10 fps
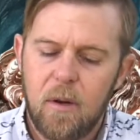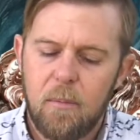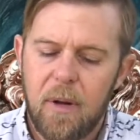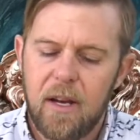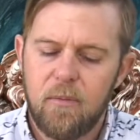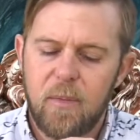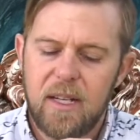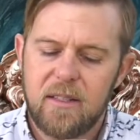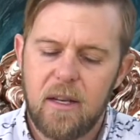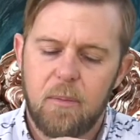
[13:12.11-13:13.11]
might have
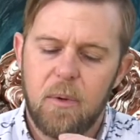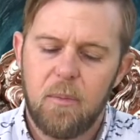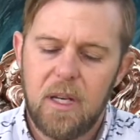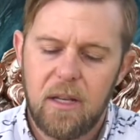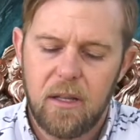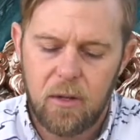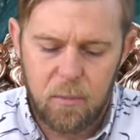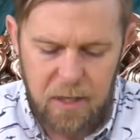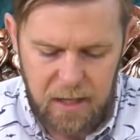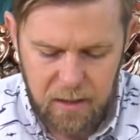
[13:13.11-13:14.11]
messed up and been a little
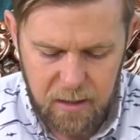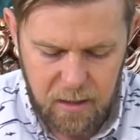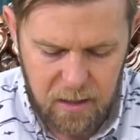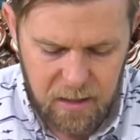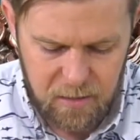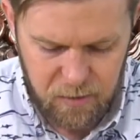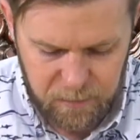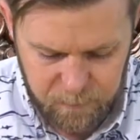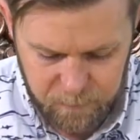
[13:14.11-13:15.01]
bit uneven.